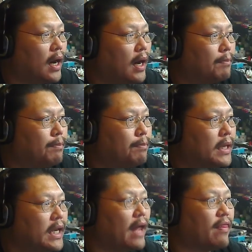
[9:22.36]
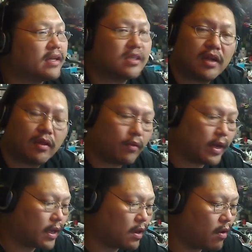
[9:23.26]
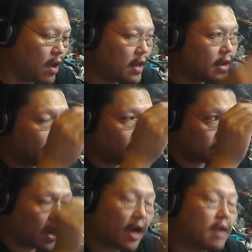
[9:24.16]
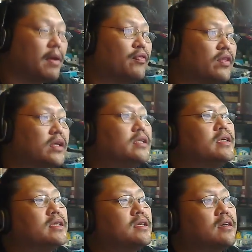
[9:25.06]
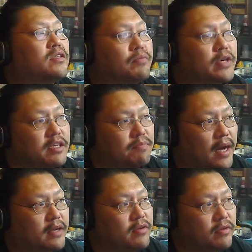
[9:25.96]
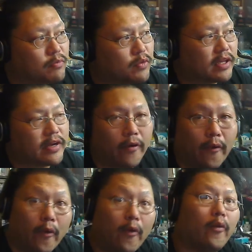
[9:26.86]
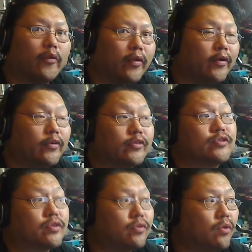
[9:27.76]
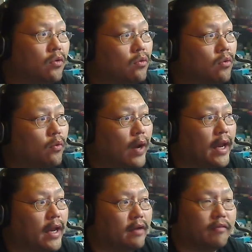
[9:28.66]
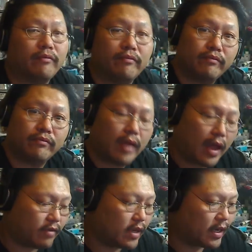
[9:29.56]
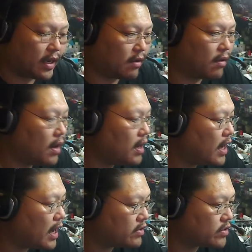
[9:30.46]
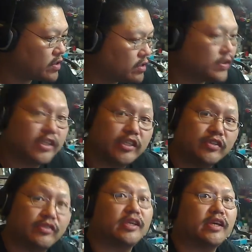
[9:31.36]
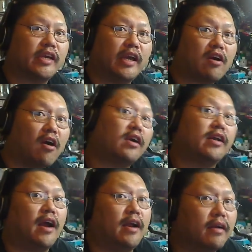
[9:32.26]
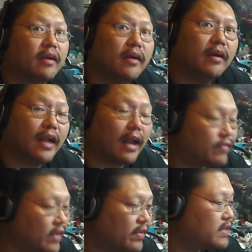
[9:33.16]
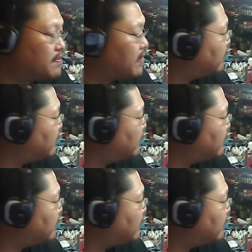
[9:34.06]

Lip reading: But yeah, that's another way to go. Now, talking about this also brings back to a really old school way of having an air source, which is using a car tire. And I've done this